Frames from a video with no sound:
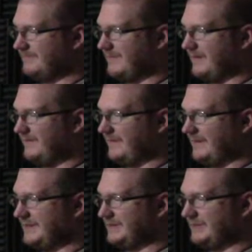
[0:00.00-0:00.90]

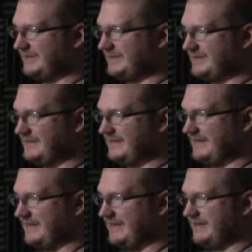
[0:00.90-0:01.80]
available in this day
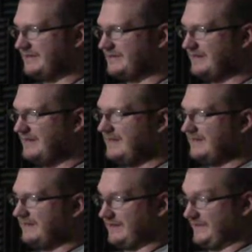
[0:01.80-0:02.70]
and age.
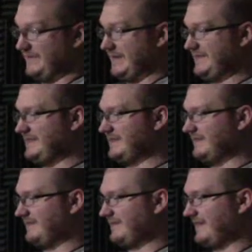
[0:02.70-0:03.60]
Like the faces
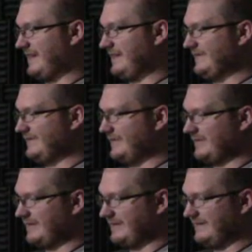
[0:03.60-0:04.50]
look kind of
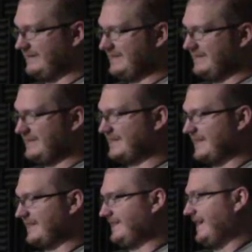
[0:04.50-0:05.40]
okay. This
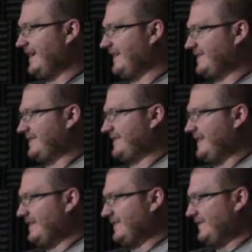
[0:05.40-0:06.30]
guy kind of looks like
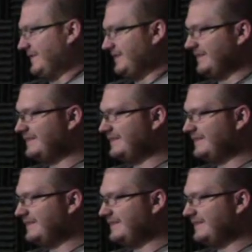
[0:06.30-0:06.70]
Nathan Fillion,